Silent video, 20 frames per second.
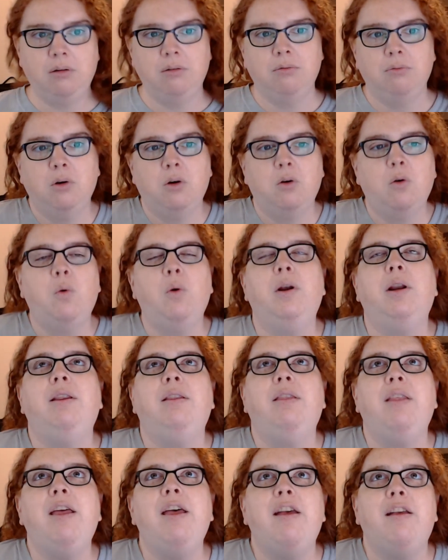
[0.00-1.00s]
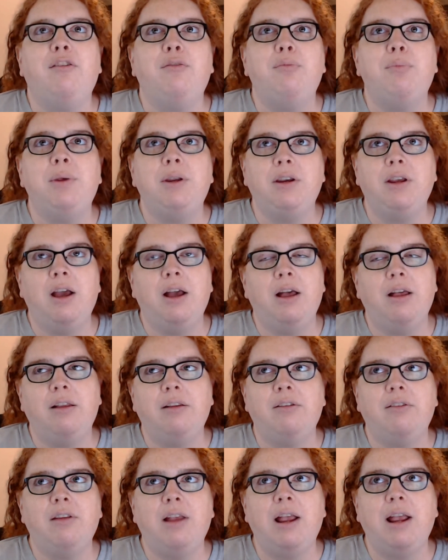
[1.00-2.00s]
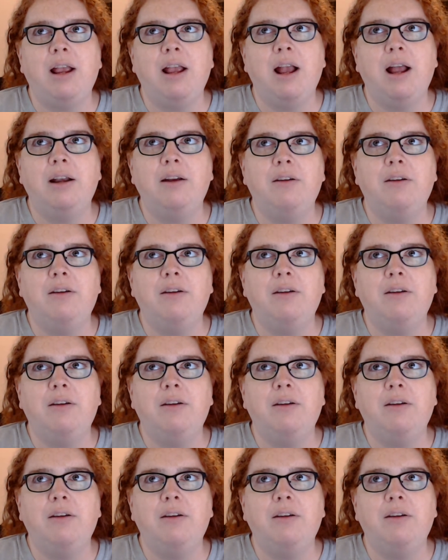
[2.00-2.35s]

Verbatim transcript: recording this because I kind